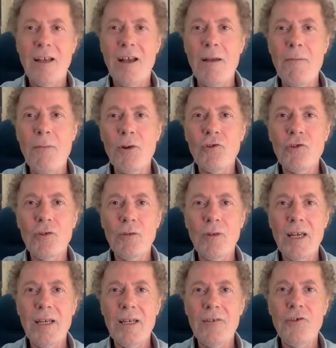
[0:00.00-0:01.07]
emotional
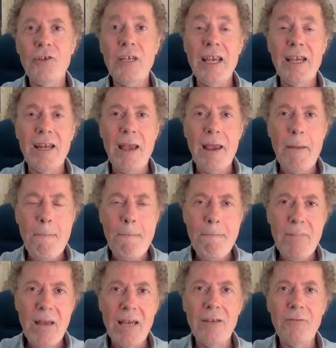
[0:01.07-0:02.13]
energy in a
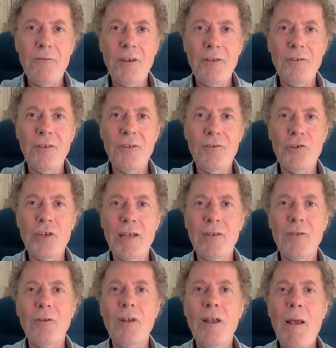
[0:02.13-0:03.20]
manifestor
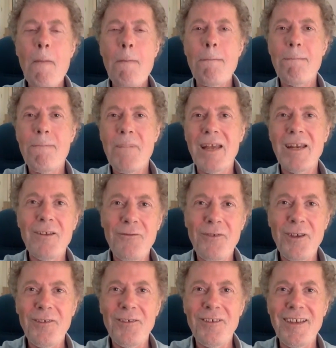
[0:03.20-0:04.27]
channel,
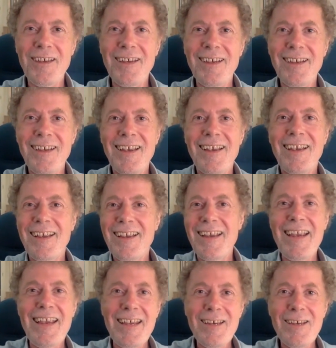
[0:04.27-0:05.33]
manifesting
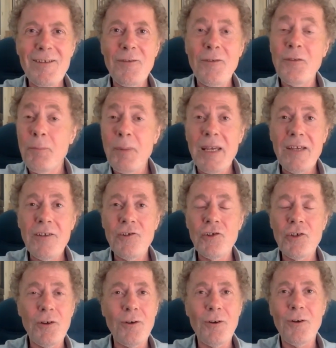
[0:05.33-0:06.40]
in
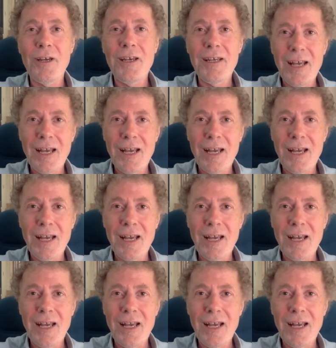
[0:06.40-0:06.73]
speech or in